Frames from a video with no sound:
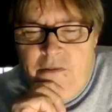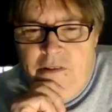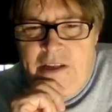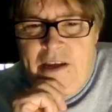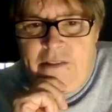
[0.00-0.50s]

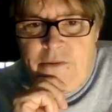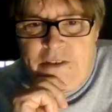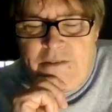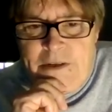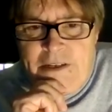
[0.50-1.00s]
gather
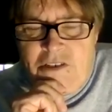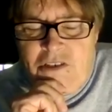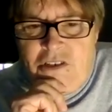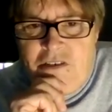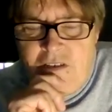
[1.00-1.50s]
as
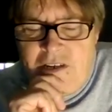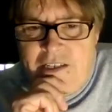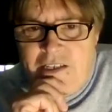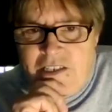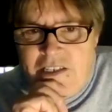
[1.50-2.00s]
much
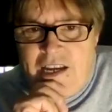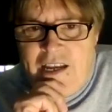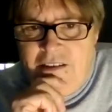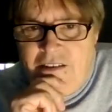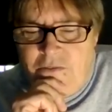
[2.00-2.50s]

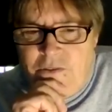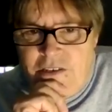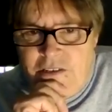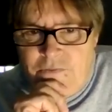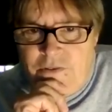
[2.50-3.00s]
understanding of the
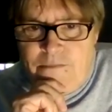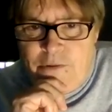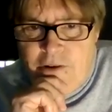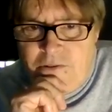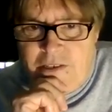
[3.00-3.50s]
different
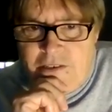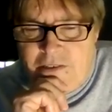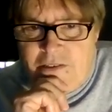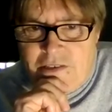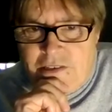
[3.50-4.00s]

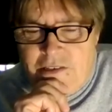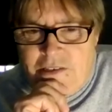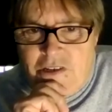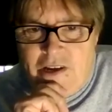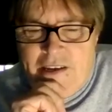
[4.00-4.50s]
processes and the
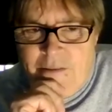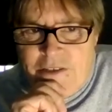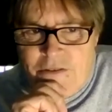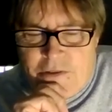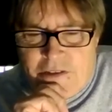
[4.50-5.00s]

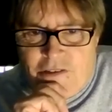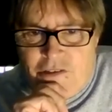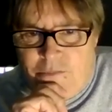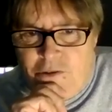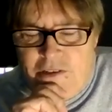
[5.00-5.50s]
dynamics within
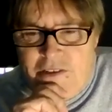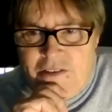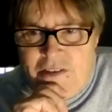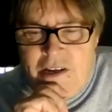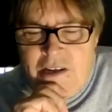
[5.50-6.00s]
communities
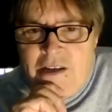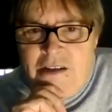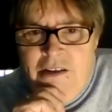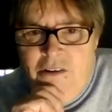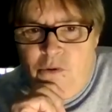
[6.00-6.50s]

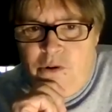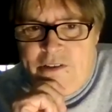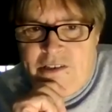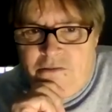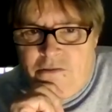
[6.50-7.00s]
in order
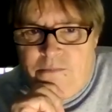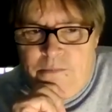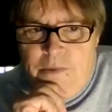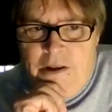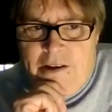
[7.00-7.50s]
to
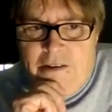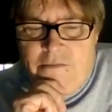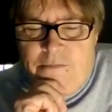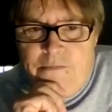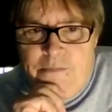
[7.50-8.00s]

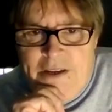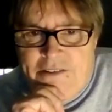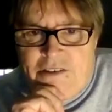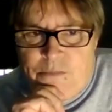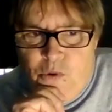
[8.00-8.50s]
better
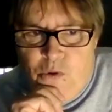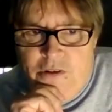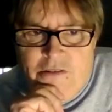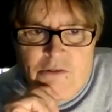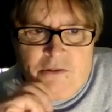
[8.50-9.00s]
support
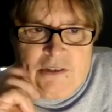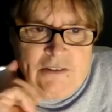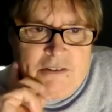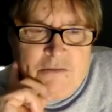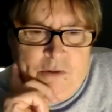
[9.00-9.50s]

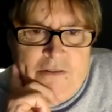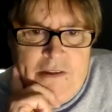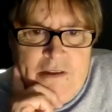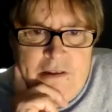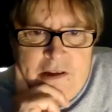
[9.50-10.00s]
communities with
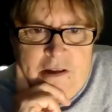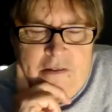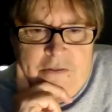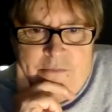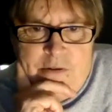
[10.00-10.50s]

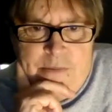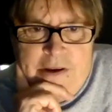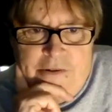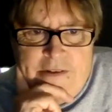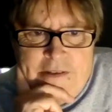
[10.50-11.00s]
the
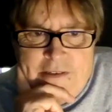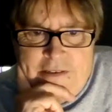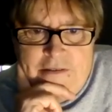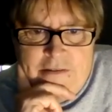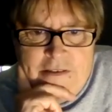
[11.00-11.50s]
preparedness
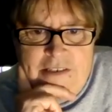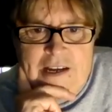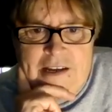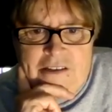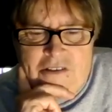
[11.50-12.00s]

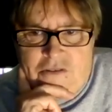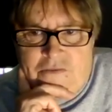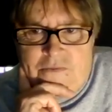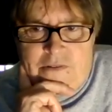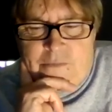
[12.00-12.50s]
stage of
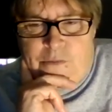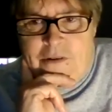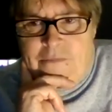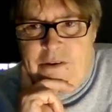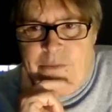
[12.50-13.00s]

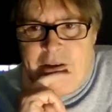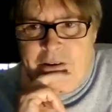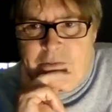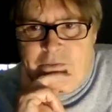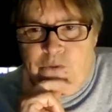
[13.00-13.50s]
well, there we go,
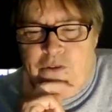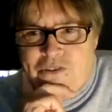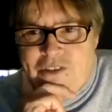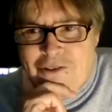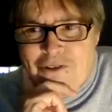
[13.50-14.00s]
I thought we used
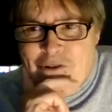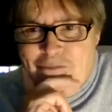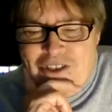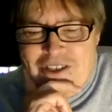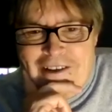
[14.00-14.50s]
that term,
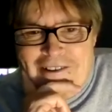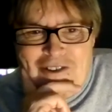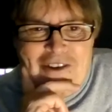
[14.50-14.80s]
stage,